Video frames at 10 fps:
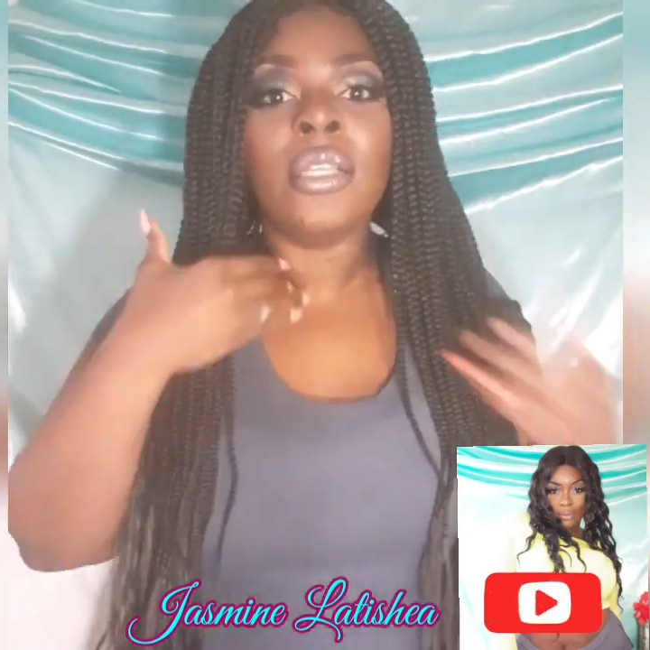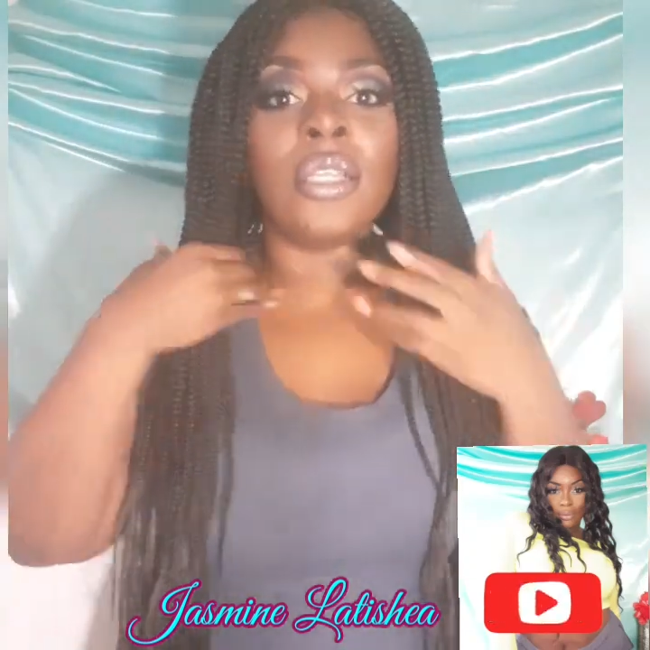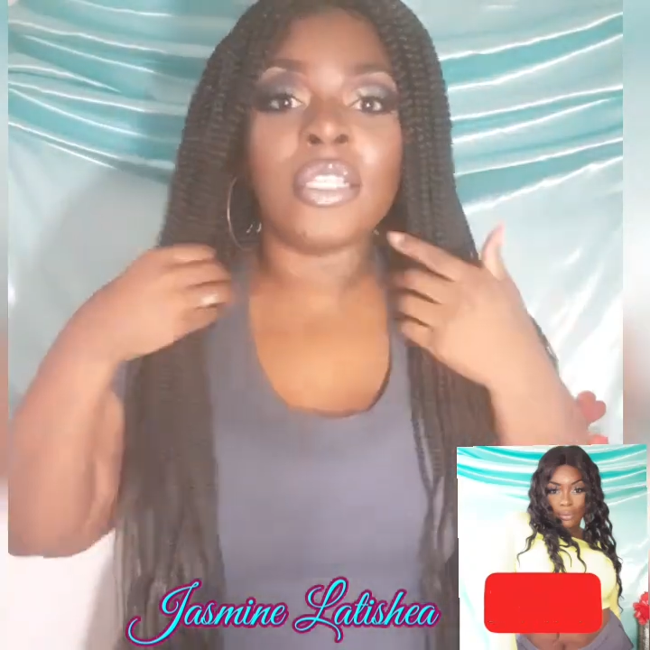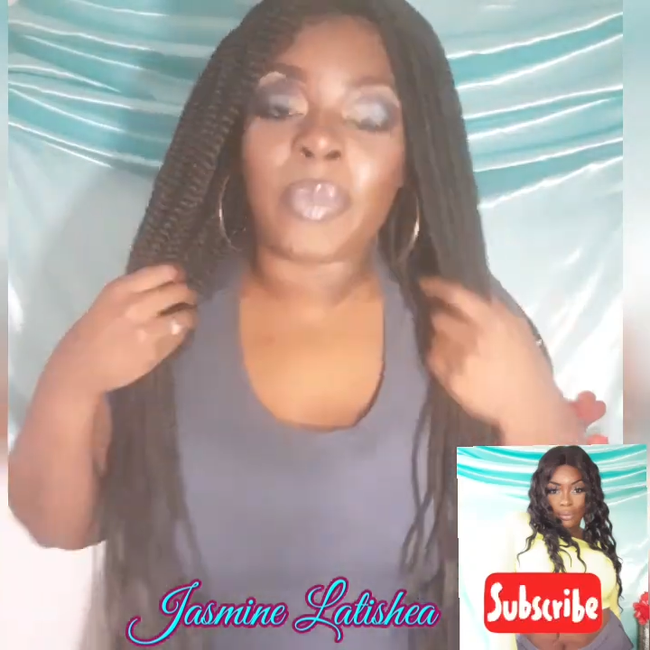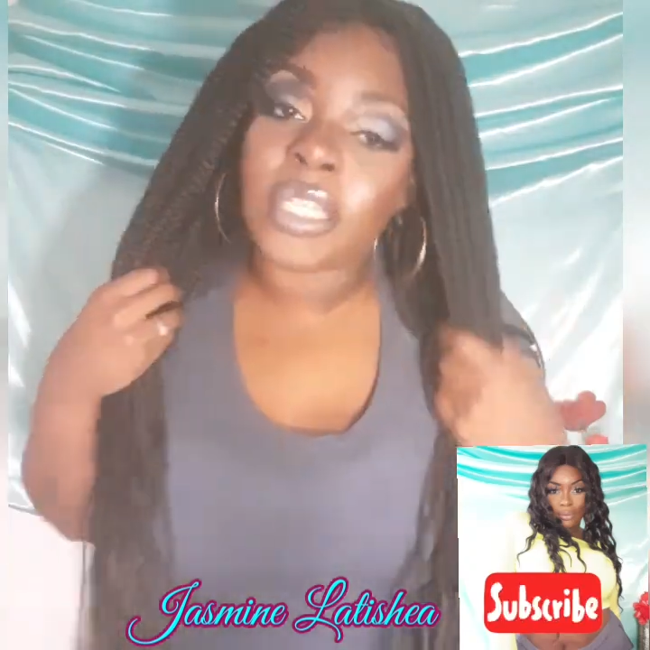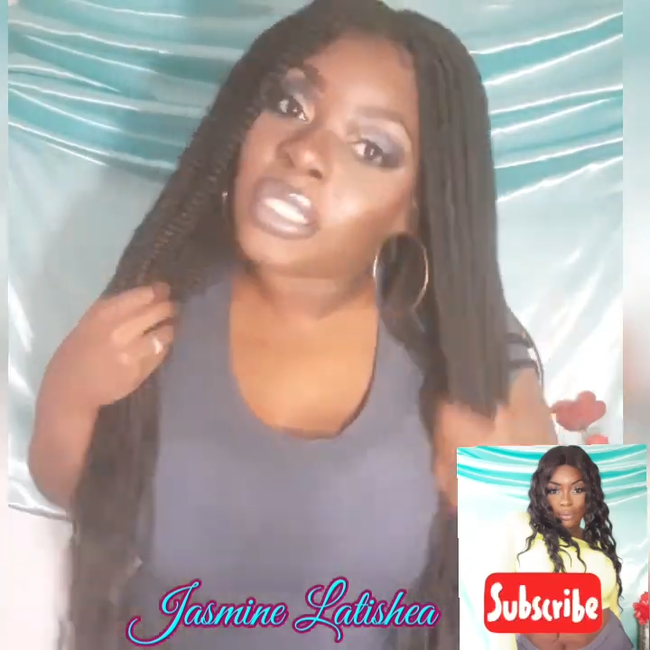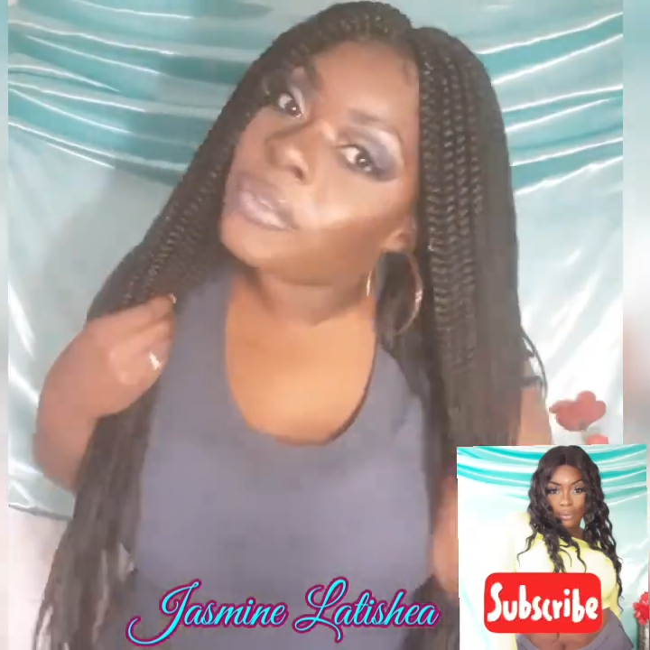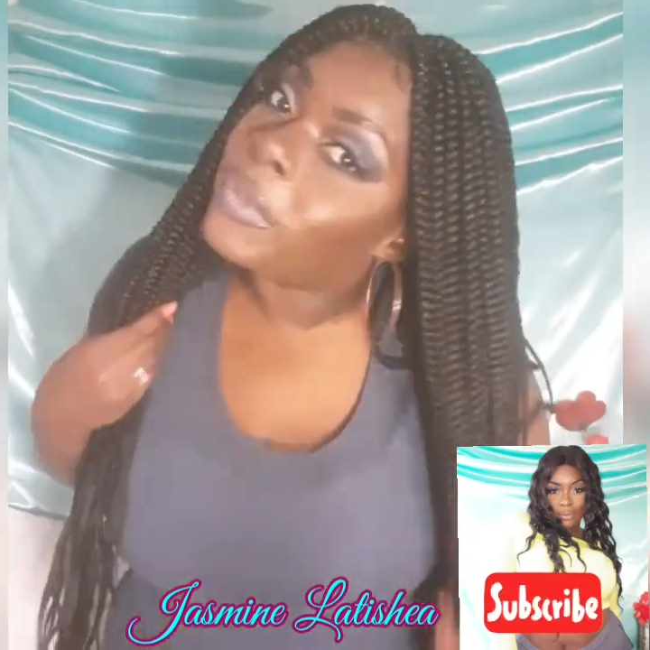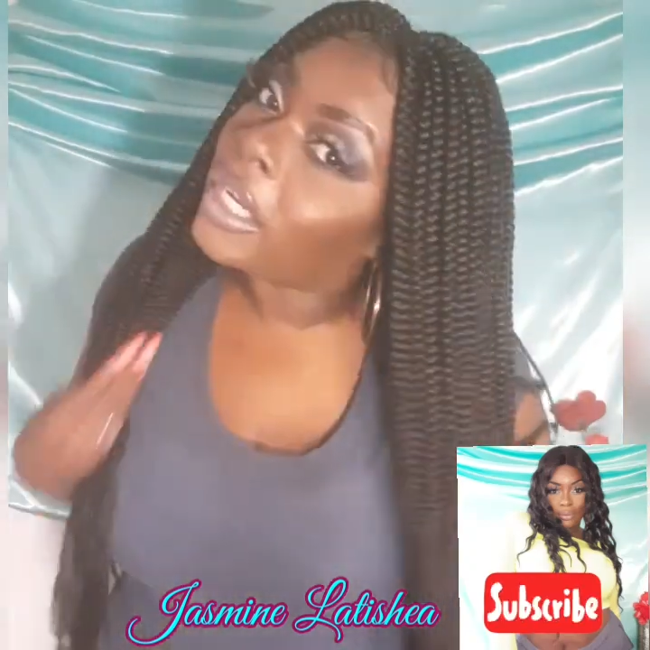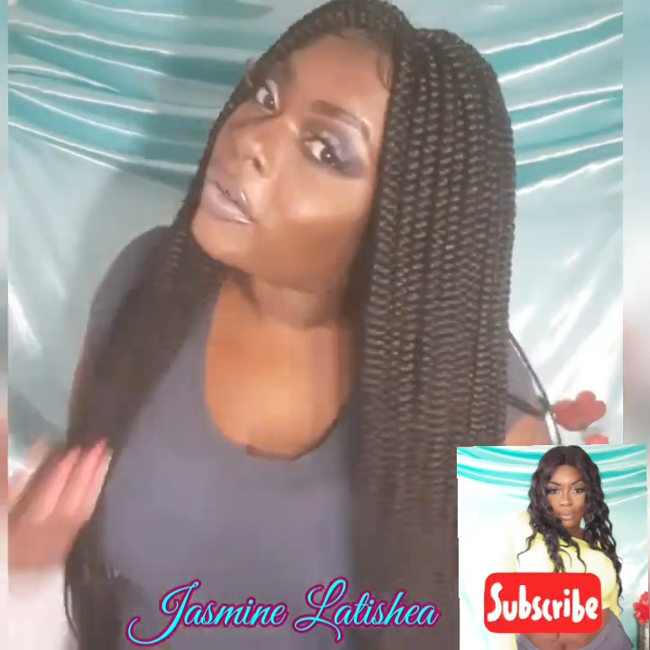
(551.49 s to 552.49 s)
especially
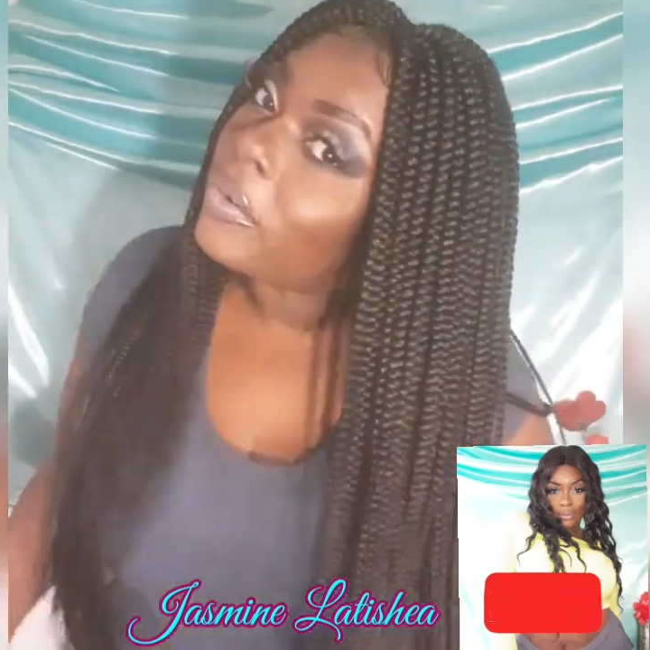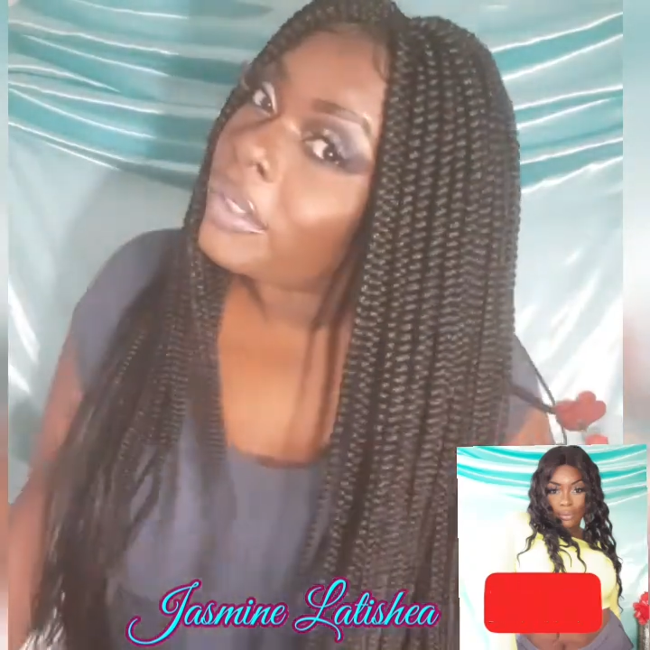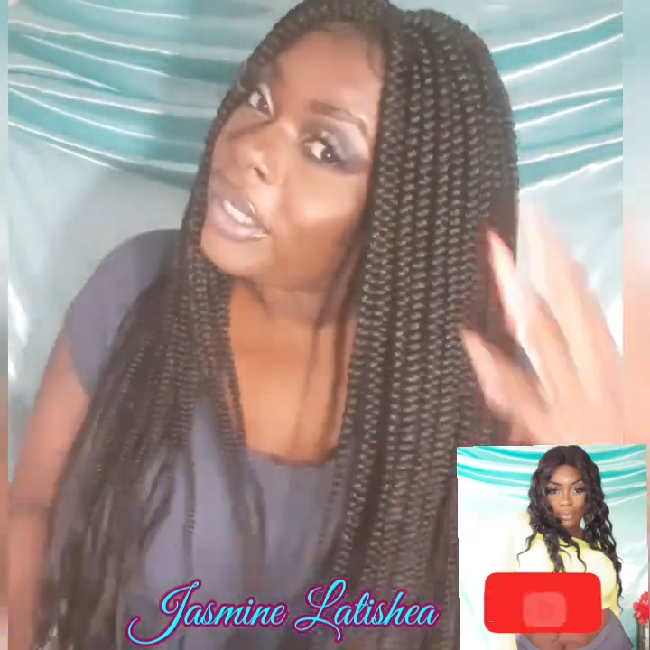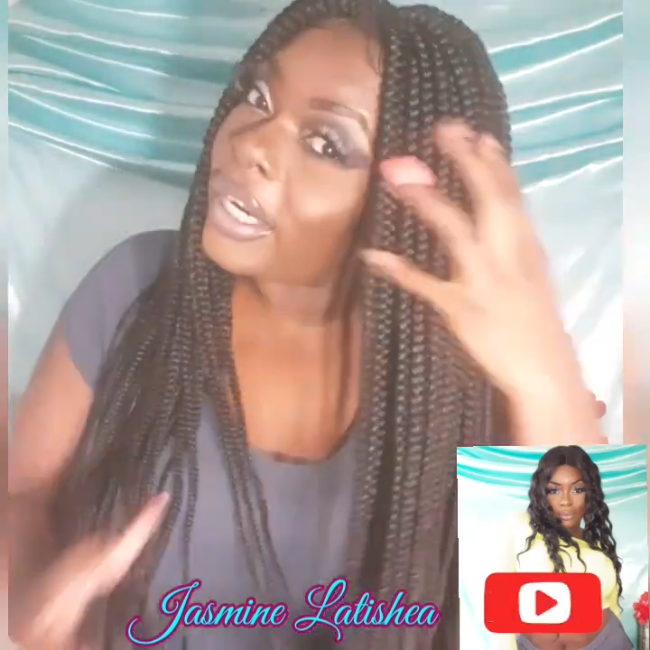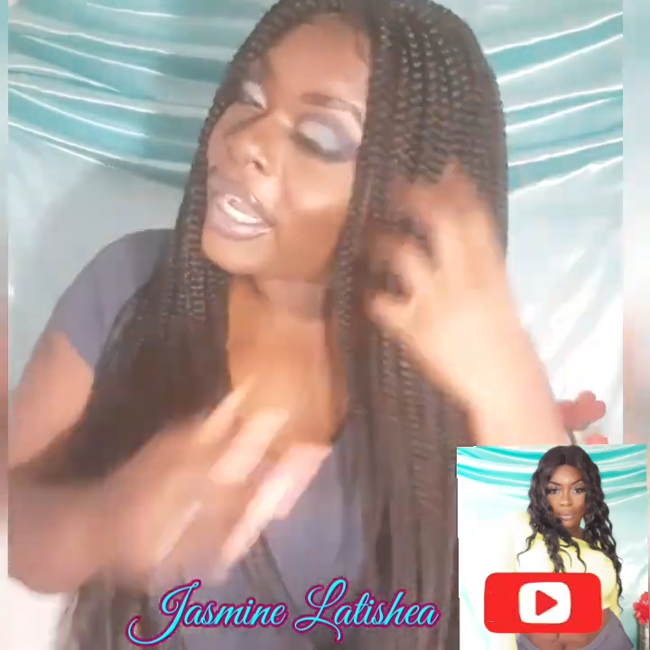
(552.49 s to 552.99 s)
when I go in there.